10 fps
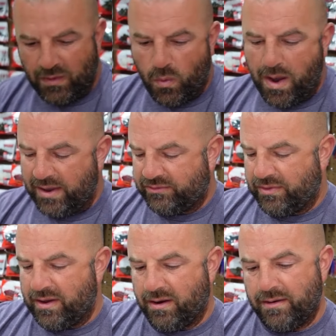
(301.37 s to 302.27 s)
whites
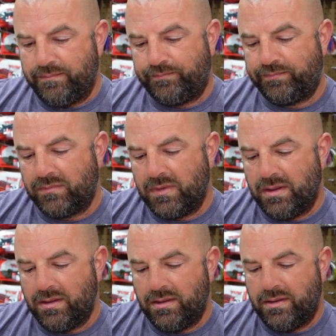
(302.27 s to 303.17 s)
there.
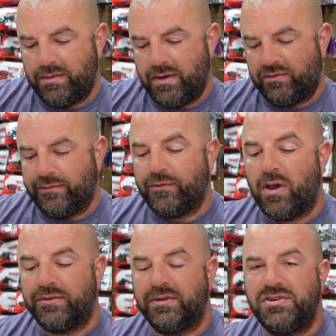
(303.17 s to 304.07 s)
There's the
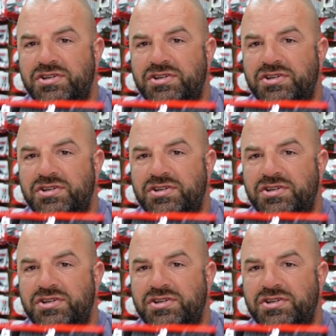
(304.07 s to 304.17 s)
frosted